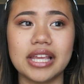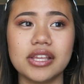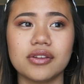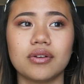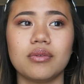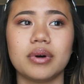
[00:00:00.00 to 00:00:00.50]

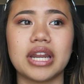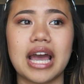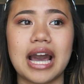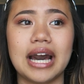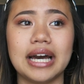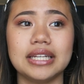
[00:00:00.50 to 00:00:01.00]
You don't want
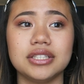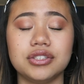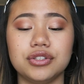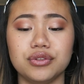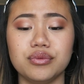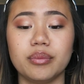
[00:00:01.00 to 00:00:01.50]
to
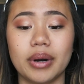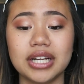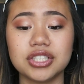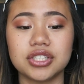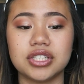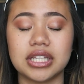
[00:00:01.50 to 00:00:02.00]
add too
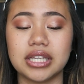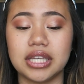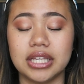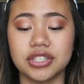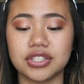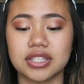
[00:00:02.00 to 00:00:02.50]
much attached
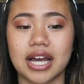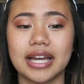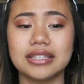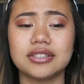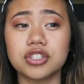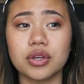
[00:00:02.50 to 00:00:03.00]
to each side.